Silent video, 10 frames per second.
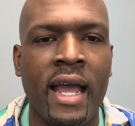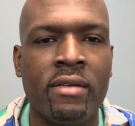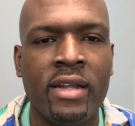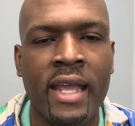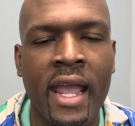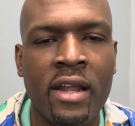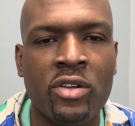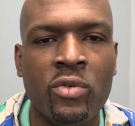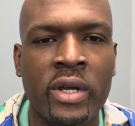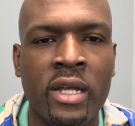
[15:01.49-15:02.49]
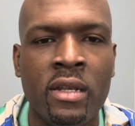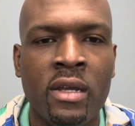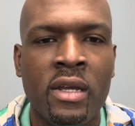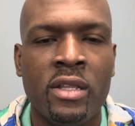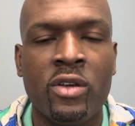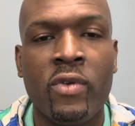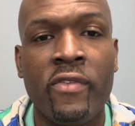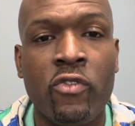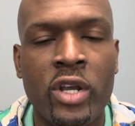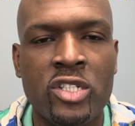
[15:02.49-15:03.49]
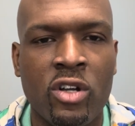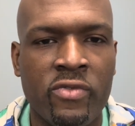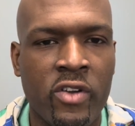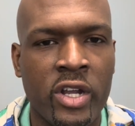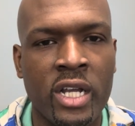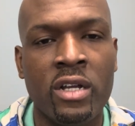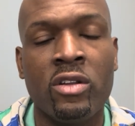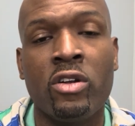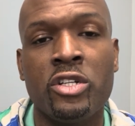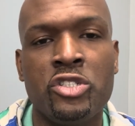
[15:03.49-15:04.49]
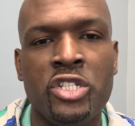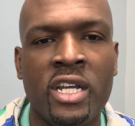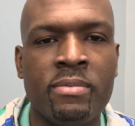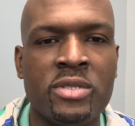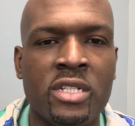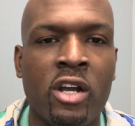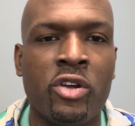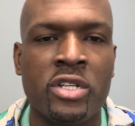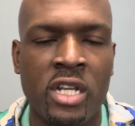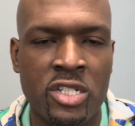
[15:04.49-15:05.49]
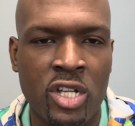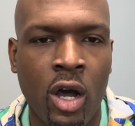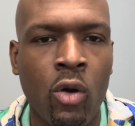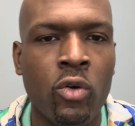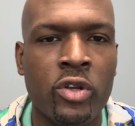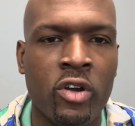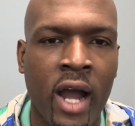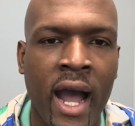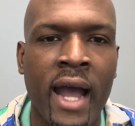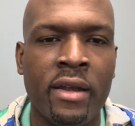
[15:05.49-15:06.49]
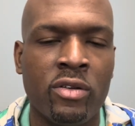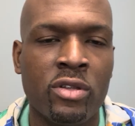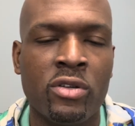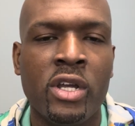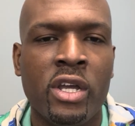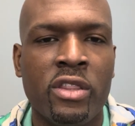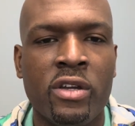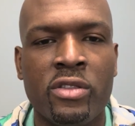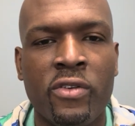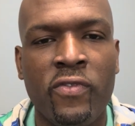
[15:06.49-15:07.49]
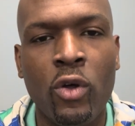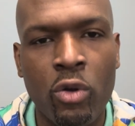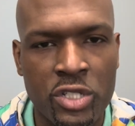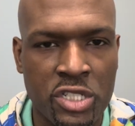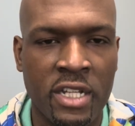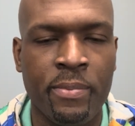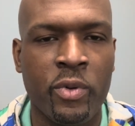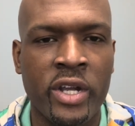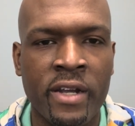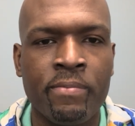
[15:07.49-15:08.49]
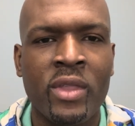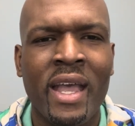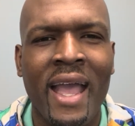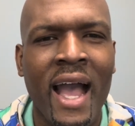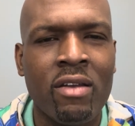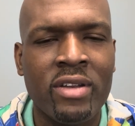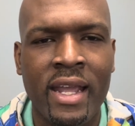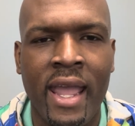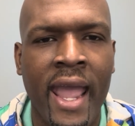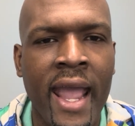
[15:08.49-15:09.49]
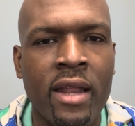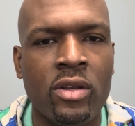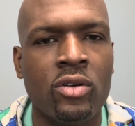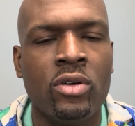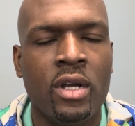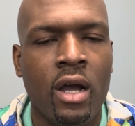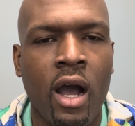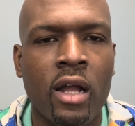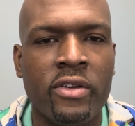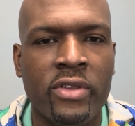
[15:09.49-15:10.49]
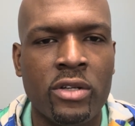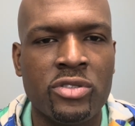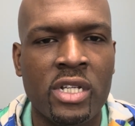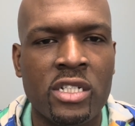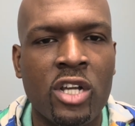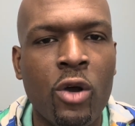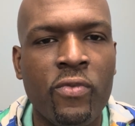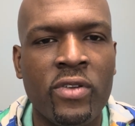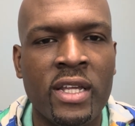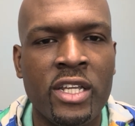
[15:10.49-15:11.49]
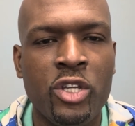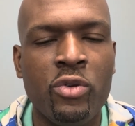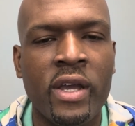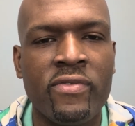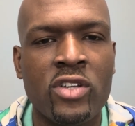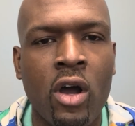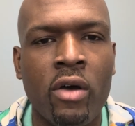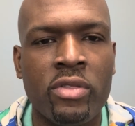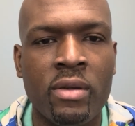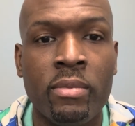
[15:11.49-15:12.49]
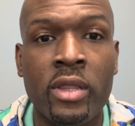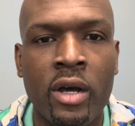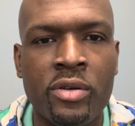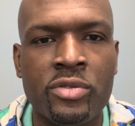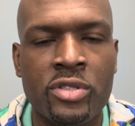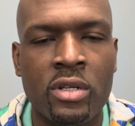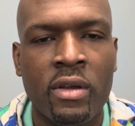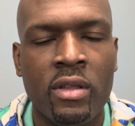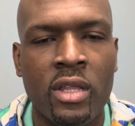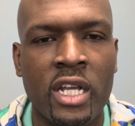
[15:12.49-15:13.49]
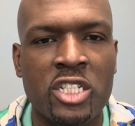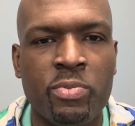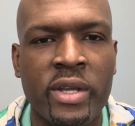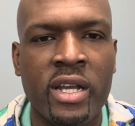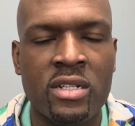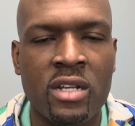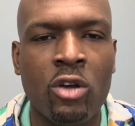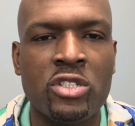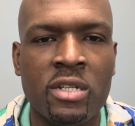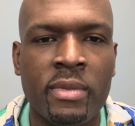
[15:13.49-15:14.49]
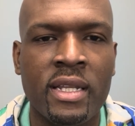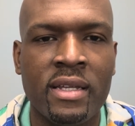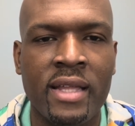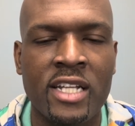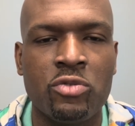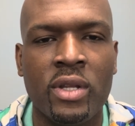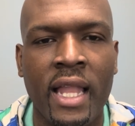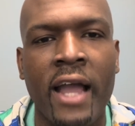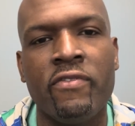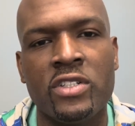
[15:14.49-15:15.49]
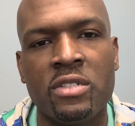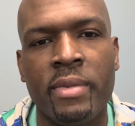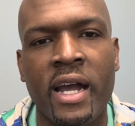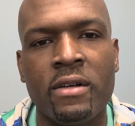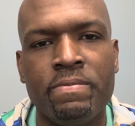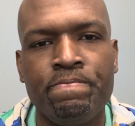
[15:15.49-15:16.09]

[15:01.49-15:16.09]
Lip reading: How do they handle when the referees aren't very good, or the gyms is cold or hot, or the floor is slippery? How do they handle all of those things? Hopefully, you have taught them those things, because ultimately that's what life is about.